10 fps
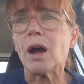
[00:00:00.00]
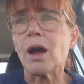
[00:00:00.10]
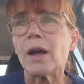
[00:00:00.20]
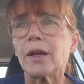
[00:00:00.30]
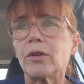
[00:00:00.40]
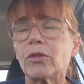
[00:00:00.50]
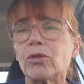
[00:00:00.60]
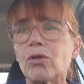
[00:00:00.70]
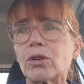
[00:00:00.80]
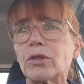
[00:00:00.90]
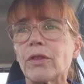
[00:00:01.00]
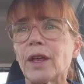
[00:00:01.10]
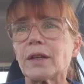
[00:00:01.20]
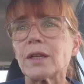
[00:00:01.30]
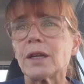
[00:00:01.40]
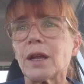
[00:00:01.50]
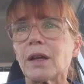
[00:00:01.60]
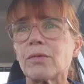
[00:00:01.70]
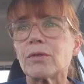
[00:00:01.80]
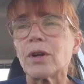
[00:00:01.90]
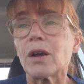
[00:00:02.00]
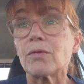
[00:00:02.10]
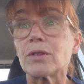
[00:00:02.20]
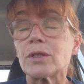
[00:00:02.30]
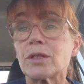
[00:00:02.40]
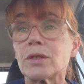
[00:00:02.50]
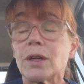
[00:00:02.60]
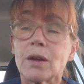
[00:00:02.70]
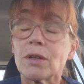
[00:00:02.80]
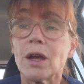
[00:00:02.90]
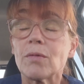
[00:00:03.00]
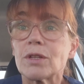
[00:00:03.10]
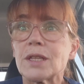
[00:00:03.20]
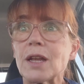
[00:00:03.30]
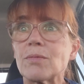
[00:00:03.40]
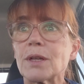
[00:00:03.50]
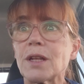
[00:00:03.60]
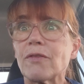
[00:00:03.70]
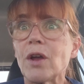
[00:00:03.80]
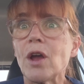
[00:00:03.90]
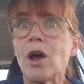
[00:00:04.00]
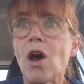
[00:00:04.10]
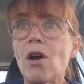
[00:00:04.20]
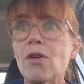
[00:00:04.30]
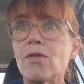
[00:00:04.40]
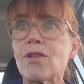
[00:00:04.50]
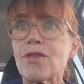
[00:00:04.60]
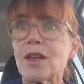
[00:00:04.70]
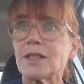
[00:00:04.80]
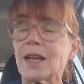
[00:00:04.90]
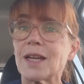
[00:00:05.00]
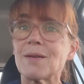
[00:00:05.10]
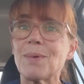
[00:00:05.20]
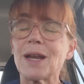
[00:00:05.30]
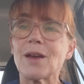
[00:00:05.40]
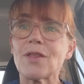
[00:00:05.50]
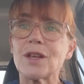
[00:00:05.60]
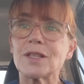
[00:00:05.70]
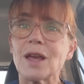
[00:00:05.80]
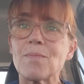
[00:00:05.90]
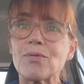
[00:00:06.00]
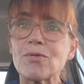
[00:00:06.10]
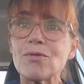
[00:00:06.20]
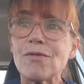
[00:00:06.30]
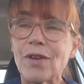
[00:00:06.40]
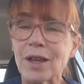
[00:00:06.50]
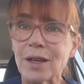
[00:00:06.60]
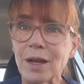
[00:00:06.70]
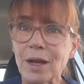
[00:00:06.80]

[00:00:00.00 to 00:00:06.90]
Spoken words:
I got hooked on that, and I would say to myself, oh, things are getting better, things are improving.